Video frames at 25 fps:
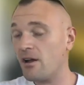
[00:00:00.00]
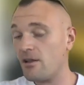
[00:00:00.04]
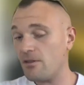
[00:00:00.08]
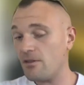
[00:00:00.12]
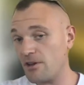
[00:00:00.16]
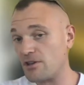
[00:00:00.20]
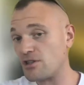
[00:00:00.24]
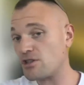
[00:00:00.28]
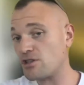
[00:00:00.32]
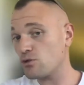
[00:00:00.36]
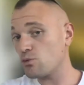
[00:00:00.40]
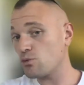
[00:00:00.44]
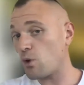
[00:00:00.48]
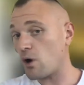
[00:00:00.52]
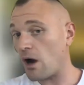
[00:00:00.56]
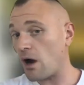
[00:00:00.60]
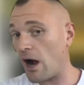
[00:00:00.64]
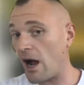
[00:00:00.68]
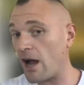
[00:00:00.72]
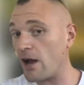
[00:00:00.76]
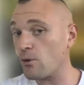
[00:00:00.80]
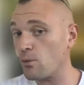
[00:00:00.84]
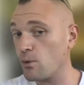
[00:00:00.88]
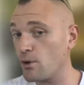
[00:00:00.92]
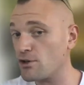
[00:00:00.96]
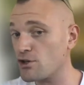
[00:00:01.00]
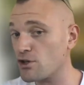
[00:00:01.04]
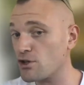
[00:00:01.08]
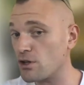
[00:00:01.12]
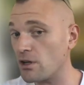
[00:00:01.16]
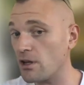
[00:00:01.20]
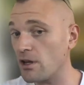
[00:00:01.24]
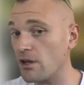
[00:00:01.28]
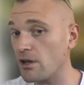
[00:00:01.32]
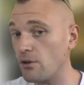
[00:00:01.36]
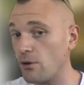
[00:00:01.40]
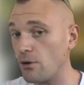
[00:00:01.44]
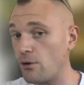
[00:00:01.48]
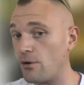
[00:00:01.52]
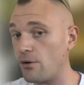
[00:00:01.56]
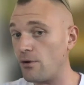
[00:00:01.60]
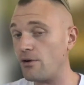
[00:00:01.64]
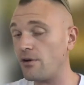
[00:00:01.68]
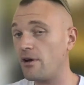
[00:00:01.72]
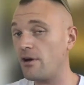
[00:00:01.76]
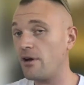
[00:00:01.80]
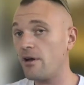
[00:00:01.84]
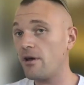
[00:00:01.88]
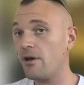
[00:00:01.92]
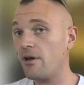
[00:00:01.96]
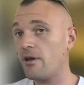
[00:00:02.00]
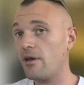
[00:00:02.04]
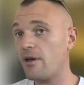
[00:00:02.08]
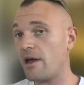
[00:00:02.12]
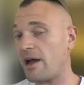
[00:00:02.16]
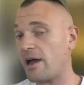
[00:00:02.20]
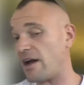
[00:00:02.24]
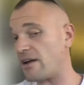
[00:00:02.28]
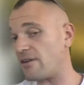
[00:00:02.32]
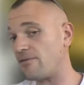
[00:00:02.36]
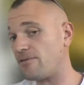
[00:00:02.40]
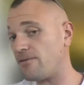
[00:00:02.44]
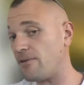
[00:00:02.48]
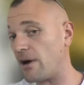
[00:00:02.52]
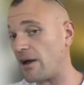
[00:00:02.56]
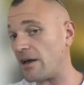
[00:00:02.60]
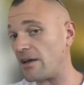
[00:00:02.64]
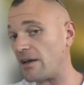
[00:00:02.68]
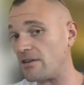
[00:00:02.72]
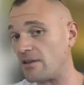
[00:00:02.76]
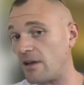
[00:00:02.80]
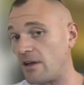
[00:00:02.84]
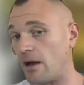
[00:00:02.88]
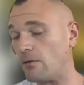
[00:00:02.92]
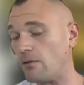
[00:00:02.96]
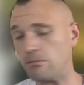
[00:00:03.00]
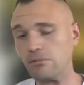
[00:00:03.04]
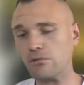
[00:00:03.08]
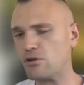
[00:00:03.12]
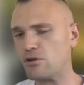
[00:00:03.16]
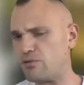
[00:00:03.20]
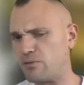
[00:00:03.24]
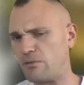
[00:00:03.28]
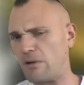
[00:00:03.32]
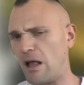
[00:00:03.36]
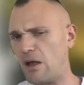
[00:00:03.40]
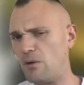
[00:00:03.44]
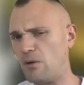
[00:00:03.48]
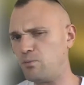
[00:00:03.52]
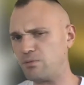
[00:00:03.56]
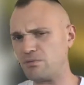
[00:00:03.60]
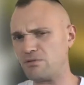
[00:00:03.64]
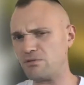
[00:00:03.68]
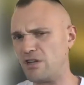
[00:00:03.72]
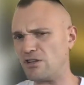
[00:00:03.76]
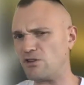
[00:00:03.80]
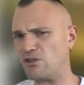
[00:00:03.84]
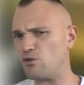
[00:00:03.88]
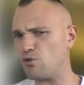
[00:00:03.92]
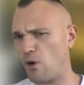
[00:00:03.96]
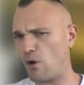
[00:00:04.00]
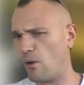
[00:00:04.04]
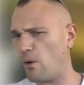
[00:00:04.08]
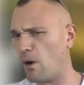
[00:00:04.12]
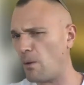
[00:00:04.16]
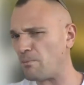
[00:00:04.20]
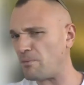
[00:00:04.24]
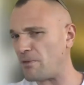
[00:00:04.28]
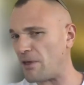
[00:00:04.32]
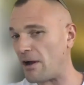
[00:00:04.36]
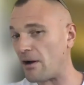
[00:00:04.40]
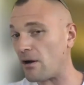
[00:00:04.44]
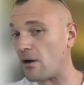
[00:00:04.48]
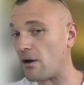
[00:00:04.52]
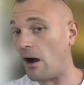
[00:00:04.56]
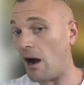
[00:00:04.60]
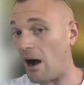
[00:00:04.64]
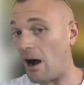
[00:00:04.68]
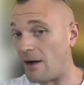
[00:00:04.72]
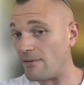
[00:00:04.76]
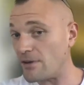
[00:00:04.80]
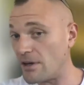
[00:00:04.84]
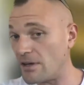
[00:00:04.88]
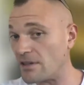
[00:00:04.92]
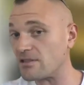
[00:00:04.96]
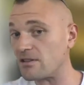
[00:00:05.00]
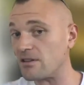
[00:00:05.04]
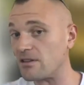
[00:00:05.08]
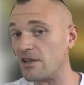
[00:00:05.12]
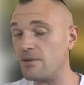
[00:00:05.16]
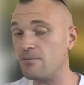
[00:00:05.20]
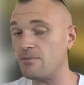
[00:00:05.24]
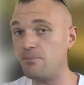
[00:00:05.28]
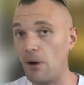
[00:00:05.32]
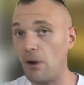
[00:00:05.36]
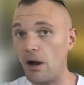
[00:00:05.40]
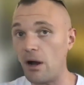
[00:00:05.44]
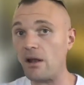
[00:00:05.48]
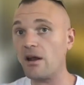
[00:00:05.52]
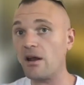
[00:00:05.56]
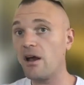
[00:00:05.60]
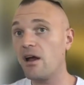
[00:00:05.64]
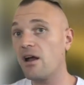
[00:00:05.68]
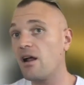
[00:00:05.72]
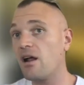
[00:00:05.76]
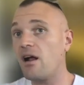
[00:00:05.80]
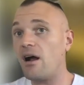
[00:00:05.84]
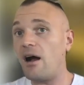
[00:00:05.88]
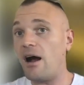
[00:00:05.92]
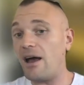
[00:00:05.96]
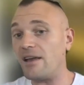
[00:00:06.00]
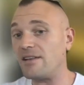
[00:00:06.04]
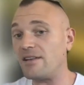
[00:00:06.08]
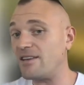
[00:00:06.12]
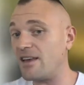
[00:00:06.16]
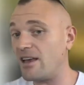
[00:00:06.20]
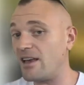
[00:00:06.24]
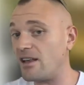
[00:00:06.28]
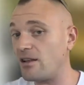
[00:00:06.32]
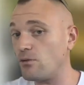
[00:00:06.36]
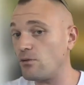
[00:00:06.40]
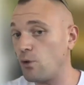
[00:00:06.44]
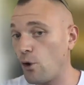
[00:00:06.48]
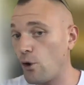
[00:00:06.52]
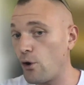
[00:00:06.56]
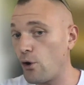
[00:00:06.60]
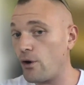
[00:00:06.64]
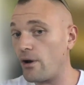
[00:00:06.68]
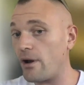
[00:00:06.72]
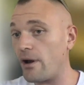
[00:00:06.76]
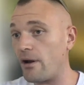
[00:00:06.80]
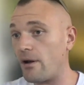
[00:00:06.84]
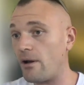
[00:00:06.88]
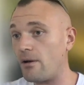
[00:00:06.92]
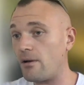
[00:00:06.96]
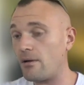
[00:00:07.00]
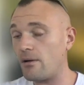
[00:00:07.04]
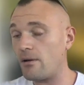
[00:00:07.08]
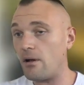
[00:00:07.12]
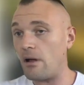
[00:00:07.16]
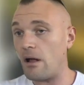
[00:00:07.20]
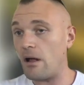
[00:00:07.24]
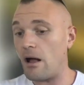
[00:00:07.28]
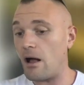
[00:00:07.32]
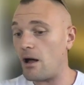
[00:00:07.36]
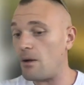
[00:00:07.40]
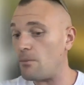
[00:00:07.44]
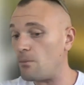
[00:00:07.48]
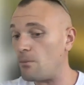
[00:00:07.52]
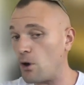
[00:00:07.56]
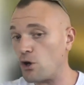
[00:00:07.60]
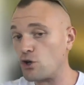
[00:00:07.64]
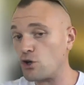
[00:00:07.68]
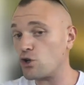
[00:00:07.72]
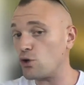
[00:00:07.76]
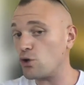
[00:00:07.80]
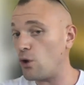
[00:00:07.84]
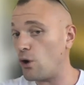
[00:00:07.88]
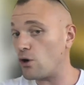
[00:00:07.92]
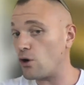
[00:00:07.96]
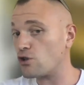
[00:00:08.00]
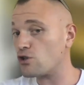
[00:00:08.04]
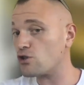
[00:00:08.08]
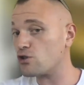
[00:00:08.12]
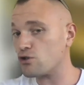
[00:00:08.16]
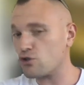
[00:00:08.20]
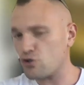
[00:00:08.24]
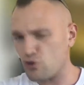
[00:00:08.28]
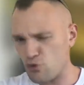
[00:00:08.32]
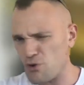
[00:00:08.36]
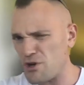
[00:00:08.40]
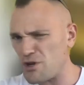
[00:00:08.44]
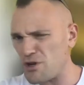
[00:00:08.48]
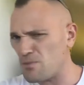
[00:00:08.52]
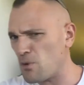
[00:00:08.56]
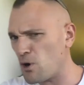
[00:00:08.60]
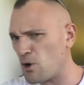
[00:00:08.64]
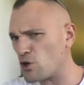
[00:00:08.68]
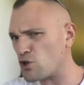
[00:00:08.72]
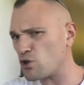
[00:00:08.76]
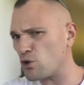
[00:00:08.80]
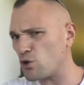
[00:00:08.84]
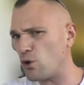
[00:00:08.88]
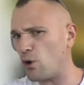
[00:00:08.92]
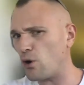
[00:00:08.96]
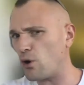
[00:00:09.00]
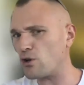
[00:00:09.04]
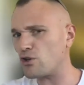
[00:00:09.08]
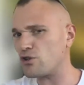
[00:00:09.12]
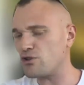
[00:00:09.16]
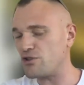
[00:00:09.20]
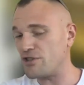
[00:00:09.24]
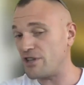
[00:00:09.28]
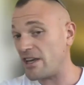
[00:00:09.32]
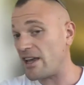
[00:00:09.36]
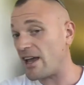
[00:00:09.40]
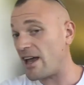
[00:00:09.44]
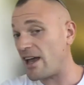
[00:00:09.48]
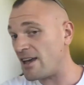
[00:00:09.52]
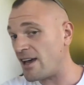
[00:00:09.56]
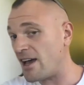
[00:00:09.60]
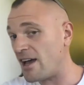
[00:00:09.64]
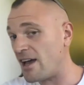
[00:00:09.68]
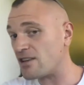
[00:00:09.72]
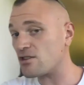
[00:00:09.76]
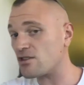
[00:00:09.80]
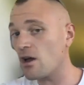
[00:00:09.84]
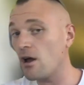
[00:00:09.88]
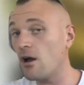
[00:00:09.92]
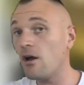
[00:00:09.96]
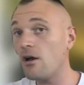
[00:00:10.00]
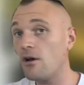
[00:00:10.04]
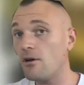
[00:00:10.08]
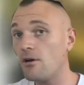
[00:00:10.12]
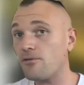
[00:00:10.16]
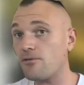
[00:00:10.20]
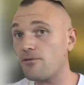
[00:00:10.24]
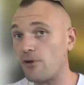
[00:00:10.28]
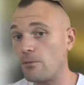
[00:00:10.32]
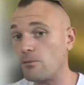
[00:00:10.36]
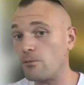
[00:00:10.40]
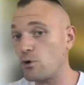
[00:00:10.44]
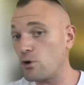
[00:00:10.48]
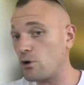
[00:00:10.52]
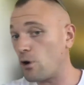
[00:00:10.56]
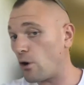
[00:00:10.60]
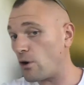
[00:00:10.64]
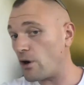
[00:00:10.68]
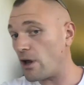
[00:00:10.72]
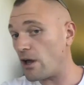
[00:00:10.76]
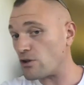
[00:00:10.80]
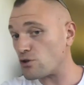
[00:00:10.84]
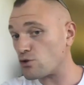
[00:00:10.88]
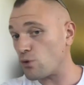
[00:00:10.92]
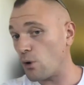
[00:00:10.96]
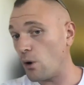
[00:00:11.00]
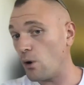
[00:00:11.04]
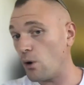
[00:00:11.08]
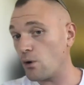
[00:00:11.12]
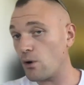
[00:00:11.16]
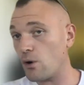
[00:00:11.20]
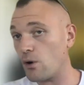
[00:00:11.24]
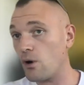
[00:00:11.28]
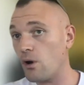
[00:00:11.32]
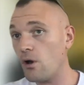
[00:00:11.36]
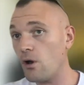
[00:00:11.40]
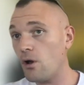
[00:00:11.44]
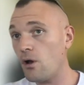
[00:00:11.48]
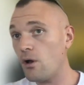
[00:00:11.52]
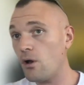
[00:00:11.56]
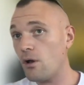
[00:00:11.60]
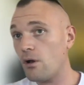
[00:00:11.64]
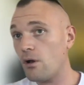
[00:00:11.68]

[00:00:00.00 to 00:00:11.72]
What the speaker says: This is where I originally learned how to fight. Now, I didn't grow up there, obviously, but I did learn martial arts, street martial arts, DAS, from Garnett Stroger,